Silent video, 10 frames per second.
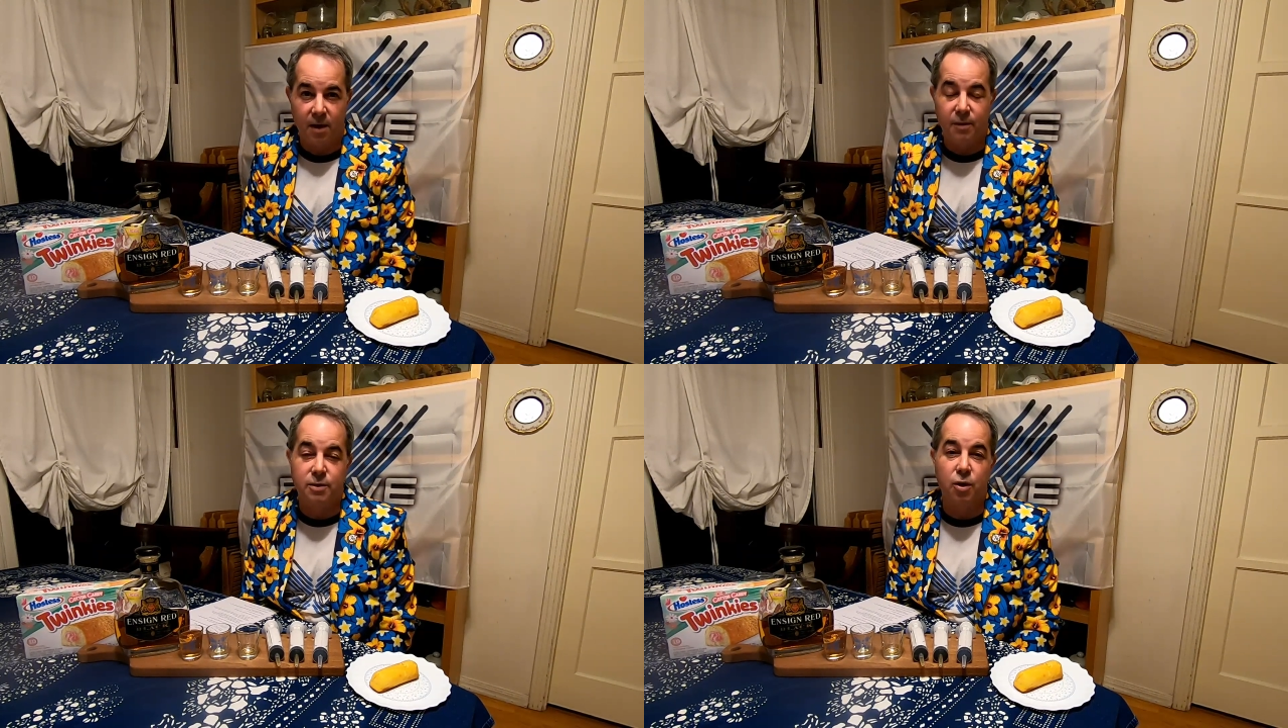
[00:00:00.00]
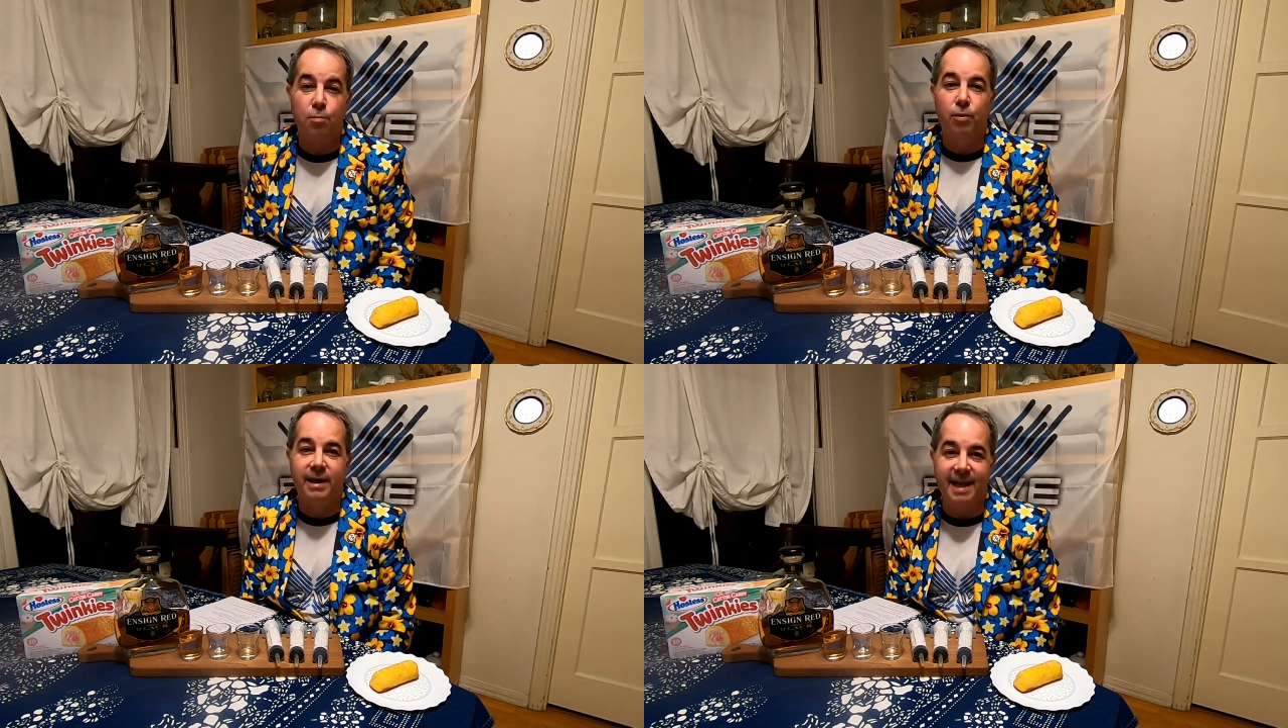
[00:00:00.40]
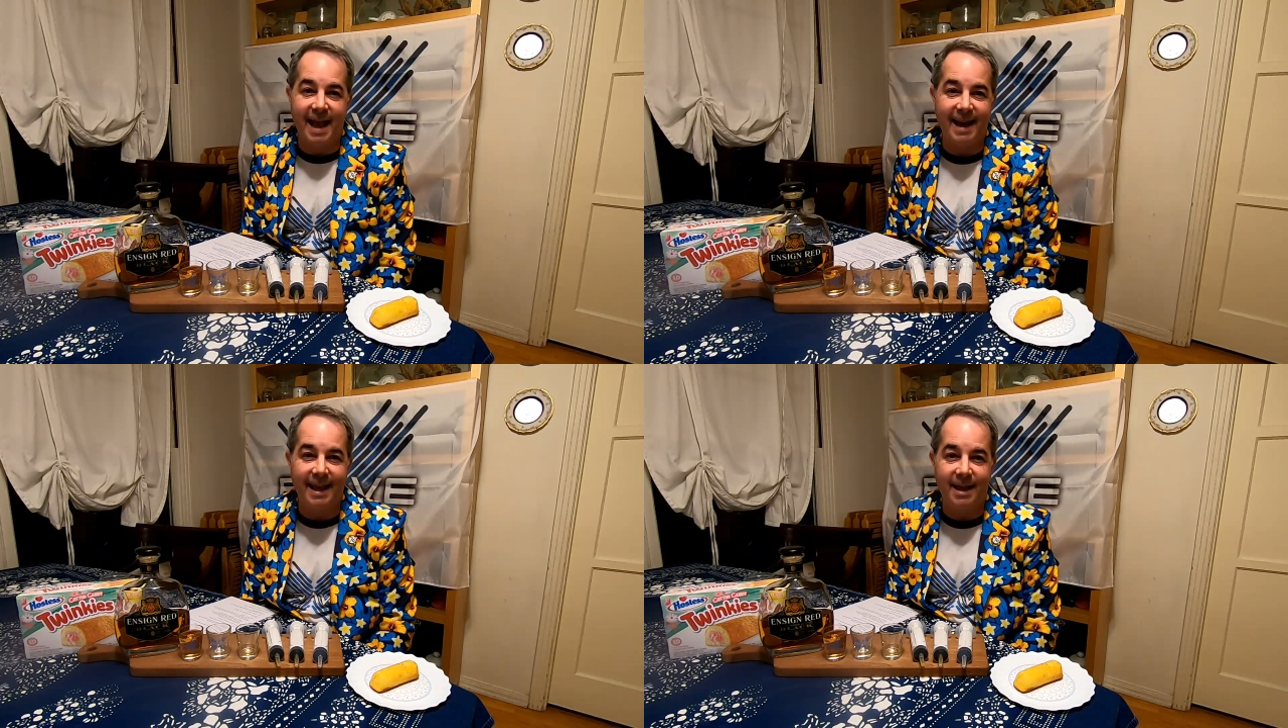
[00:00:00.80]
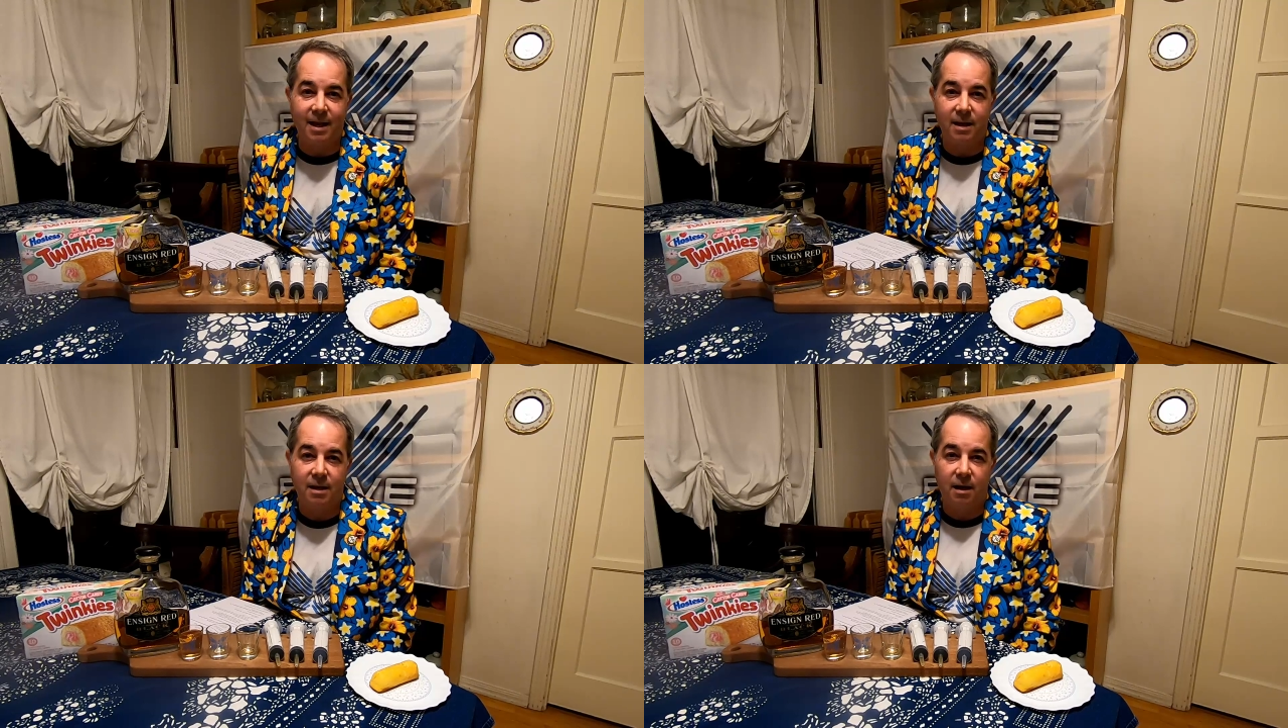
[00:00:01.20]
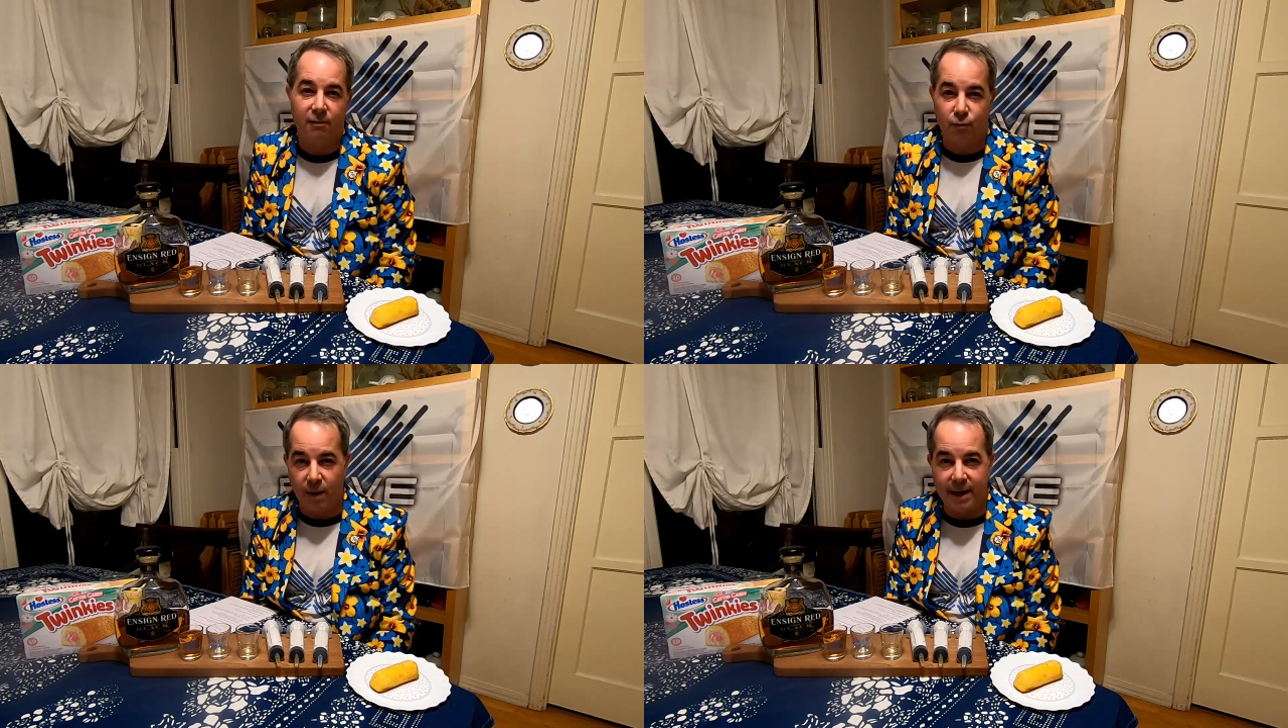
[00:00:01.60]
There's no brigading
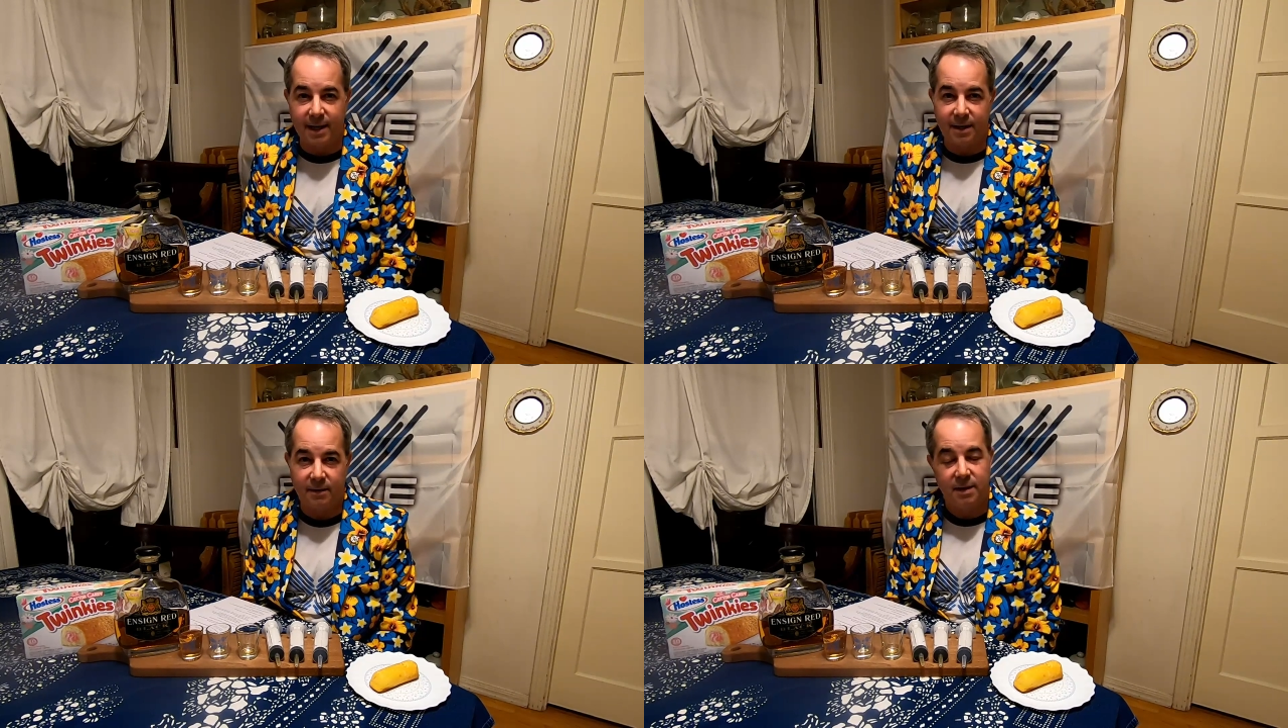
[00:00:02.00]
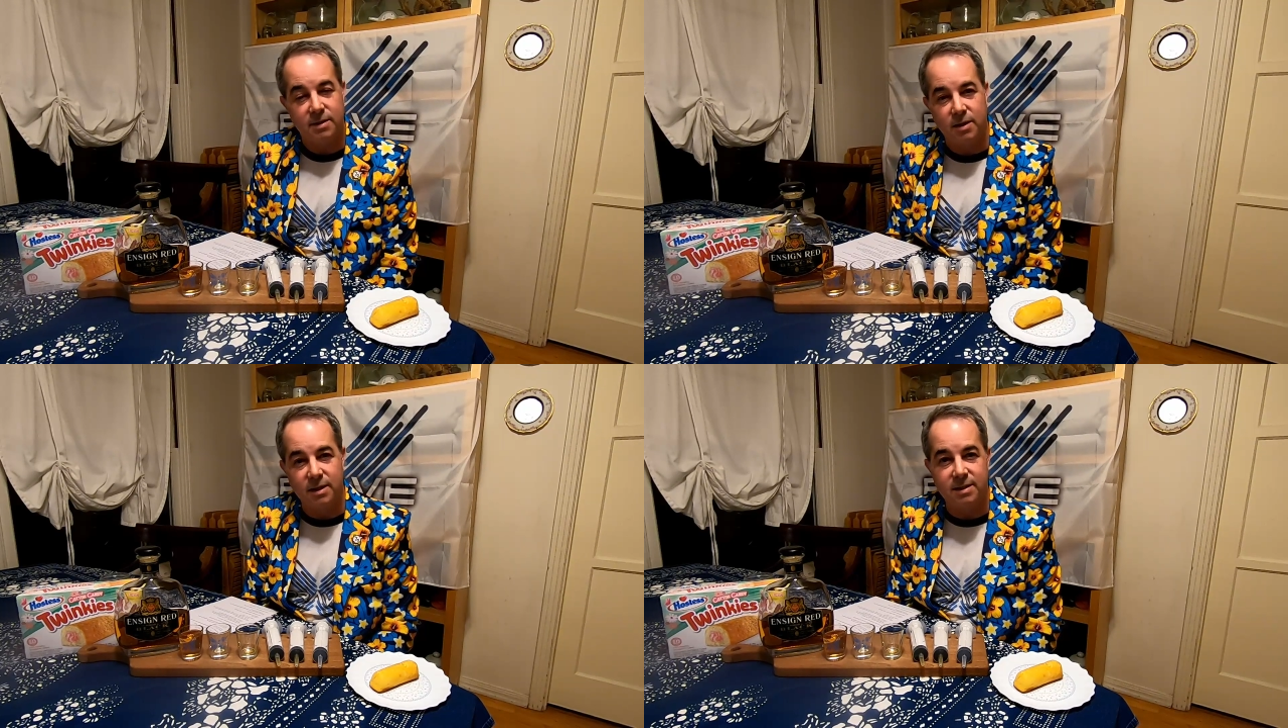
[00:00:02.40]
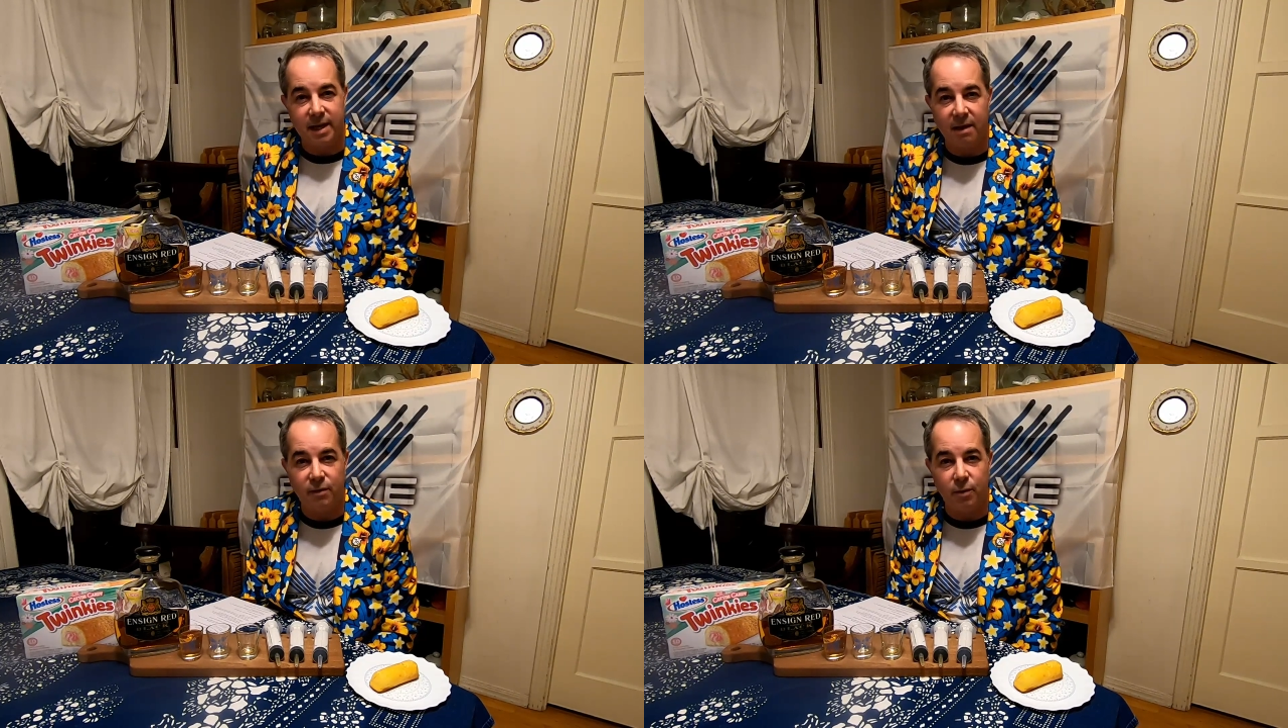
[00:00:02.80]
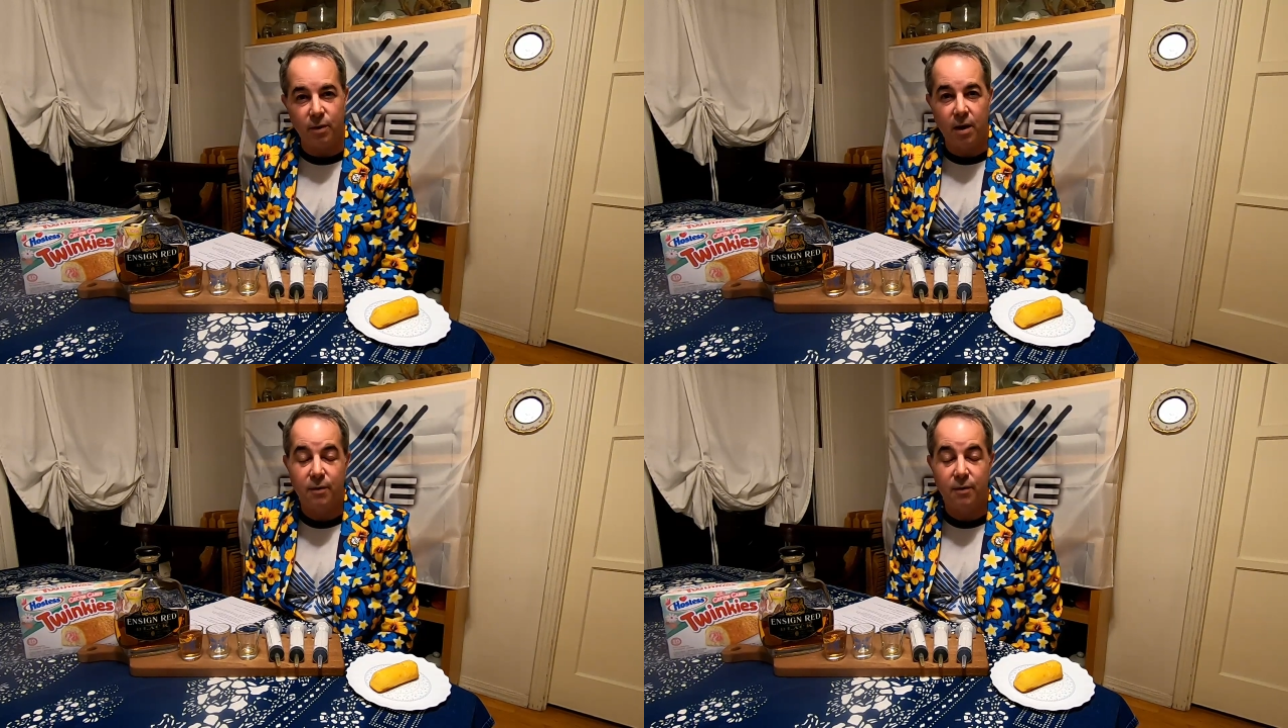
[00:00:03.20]
of Reddit that is going to save you.